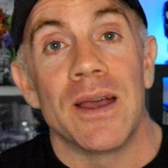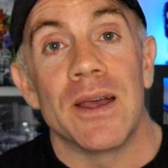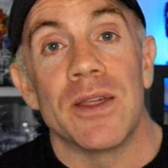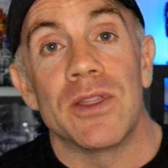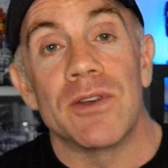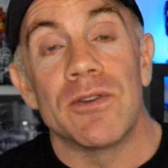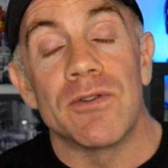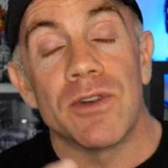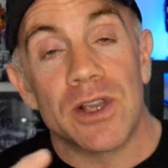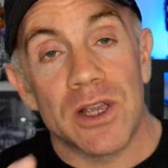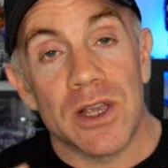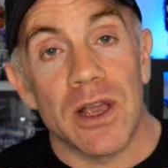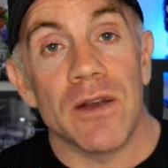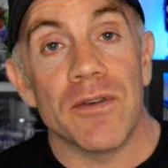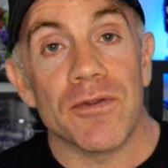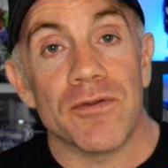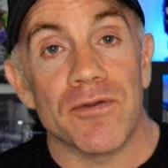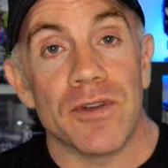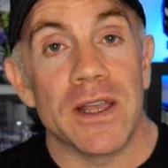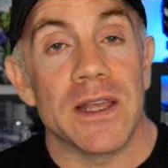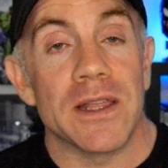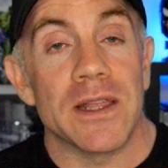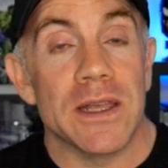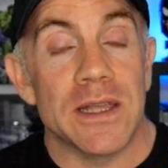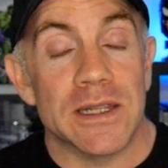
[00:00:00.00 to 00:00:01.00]
the
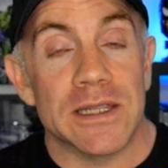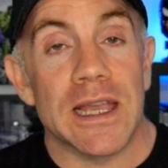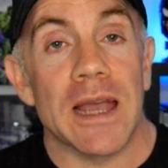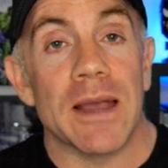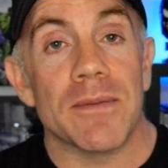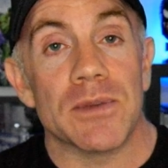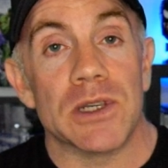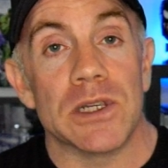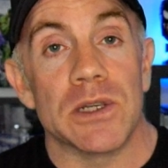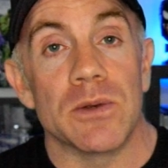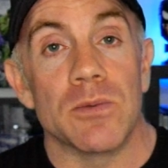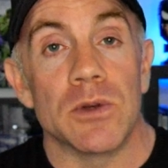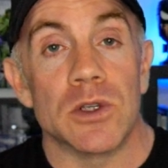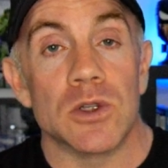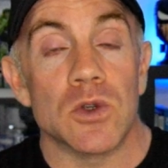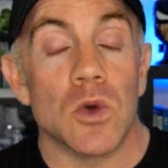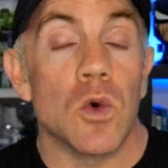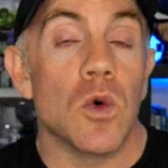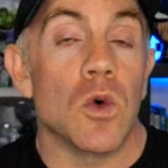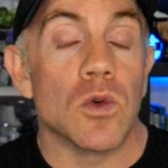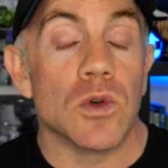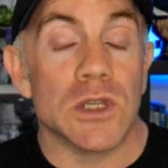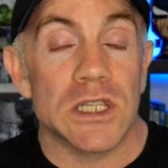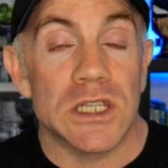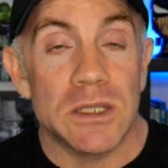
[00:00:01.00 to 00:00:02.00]
recovery and the adaptation was
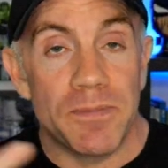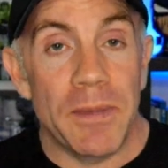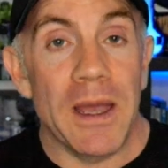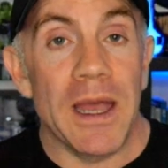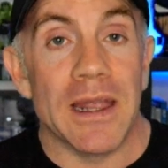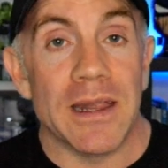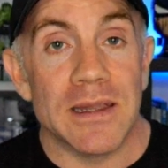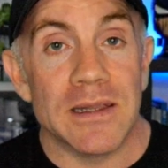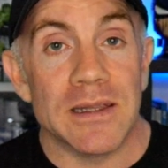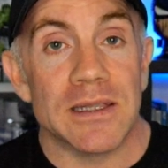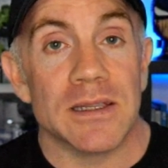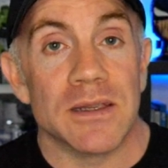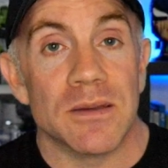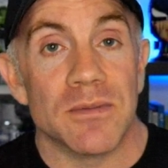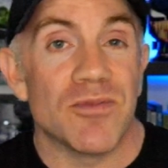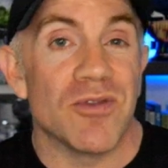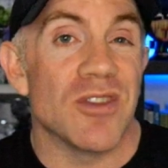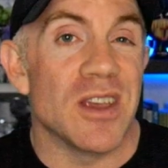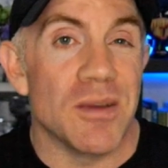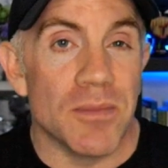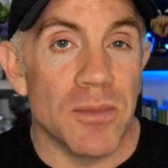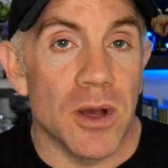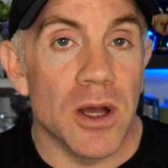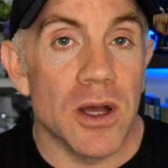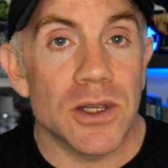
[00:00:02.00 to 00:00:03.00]
all spent,
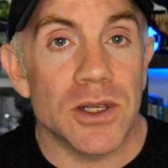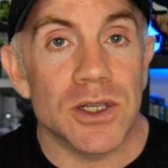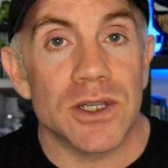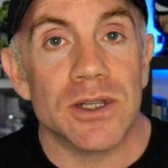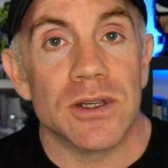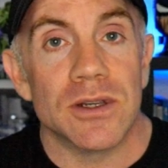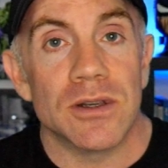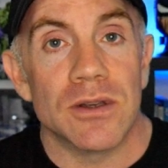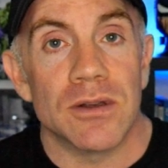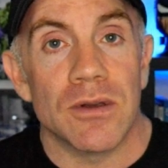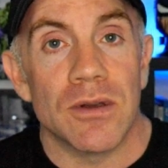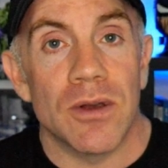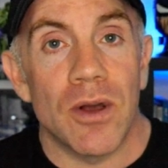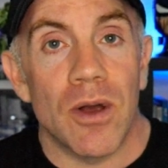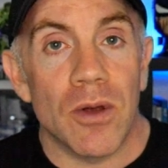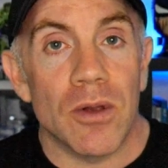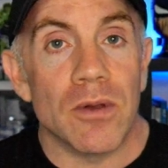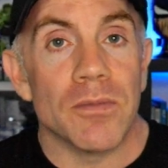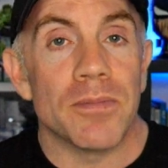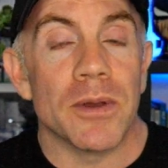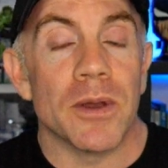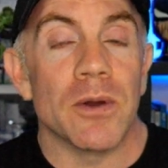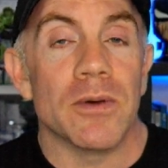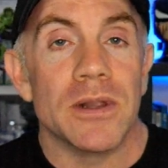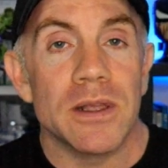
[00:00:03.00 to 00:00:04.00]
pretty much, on
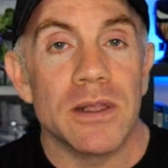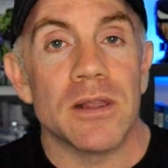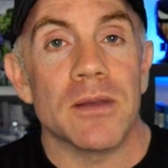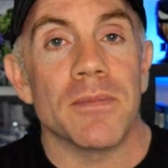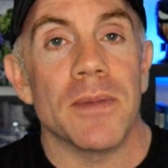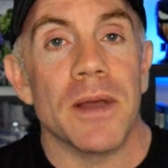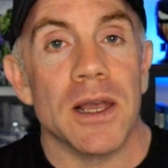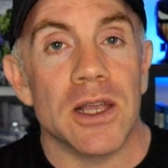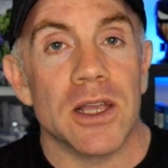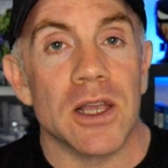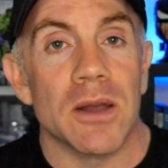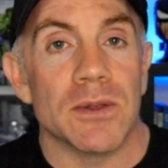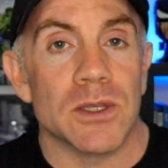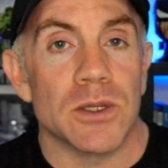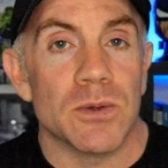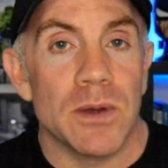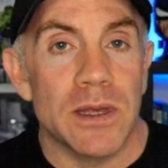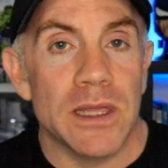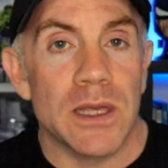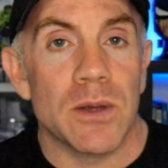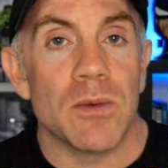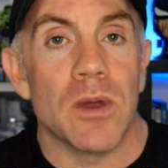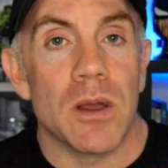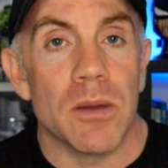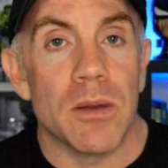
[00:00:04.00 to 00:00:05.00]
building them back up to where they were